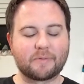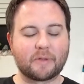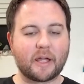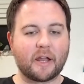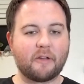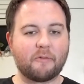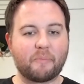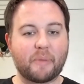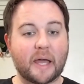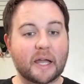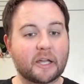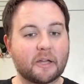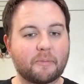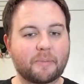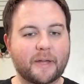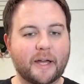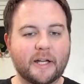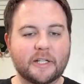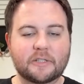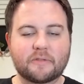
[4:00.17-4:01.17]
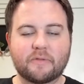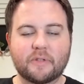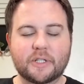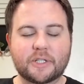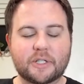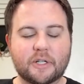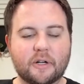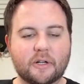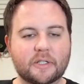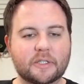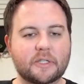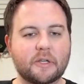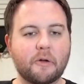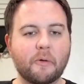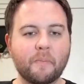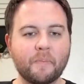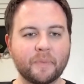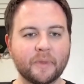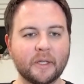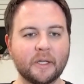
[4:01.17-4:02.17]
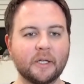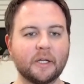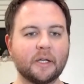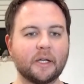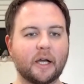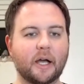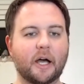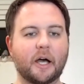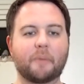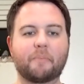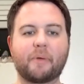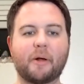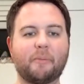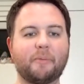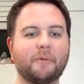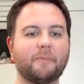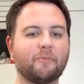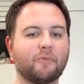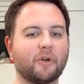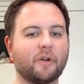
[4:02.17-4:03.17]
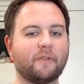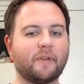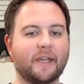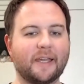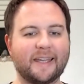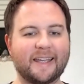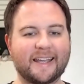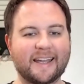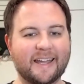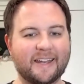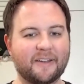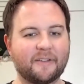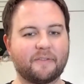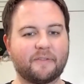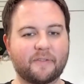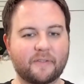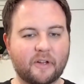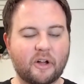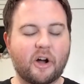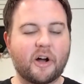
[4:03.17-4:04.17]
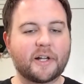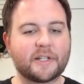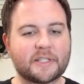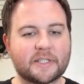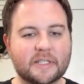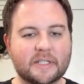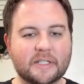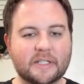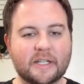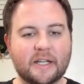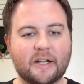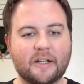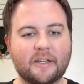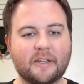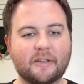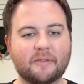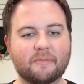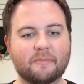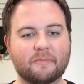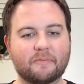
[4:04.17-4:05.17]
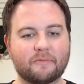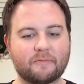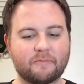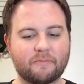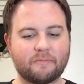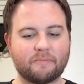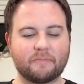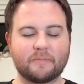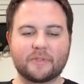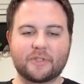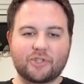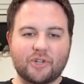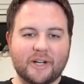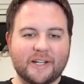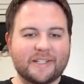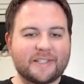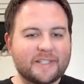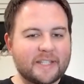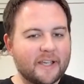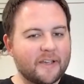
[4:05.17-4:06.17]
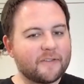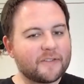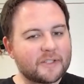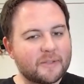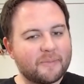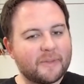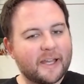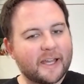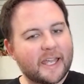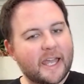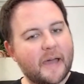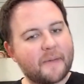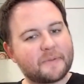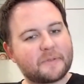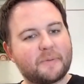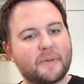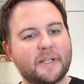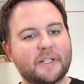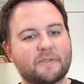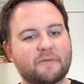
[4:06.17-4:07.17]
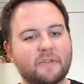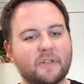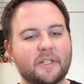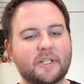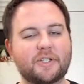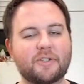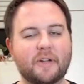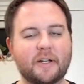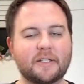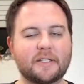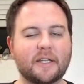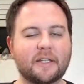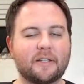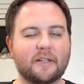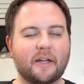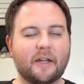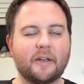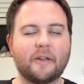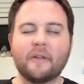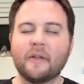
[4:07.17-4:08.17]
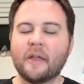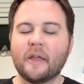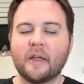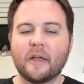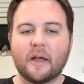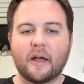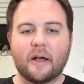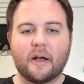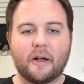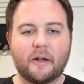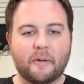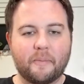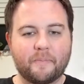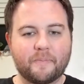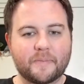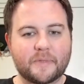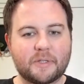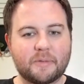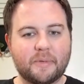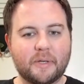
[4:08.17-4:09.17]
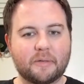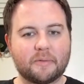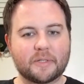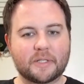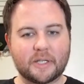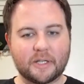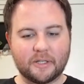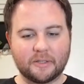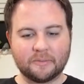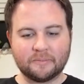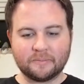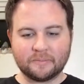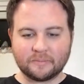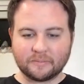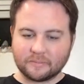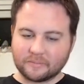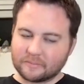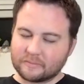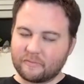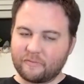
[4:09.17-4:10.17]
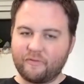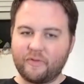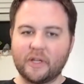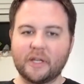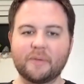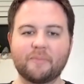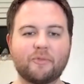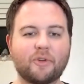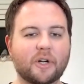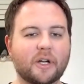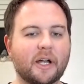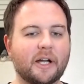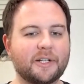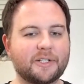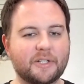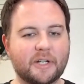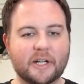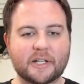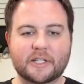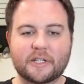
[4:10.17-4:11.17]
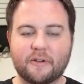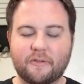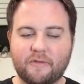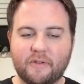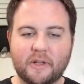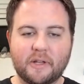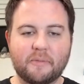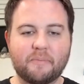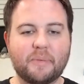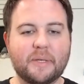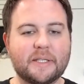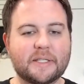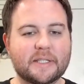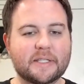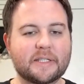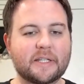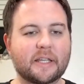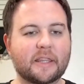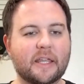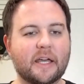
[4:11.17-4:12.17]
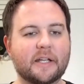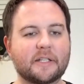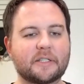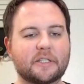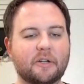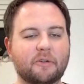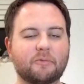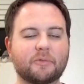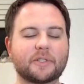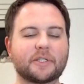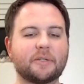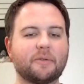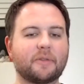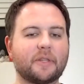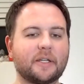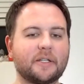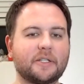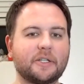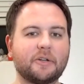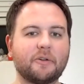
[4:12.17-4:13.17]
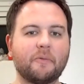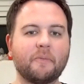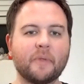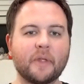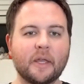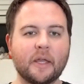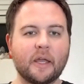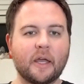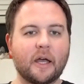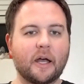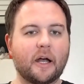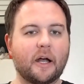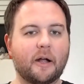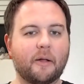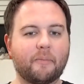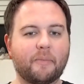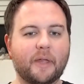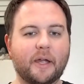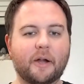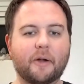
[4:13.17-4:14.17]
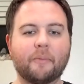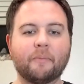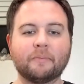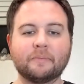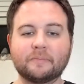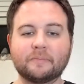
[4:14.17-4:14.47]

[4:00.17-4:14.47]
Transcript: kind of backup guys for the Sharks. So uh, probably more of a kind of cost cutting, trying to save some of that cap space for the trade deadline um, to be able to fit in more contracts or fit in pieces like that. So we'll see what they do um, there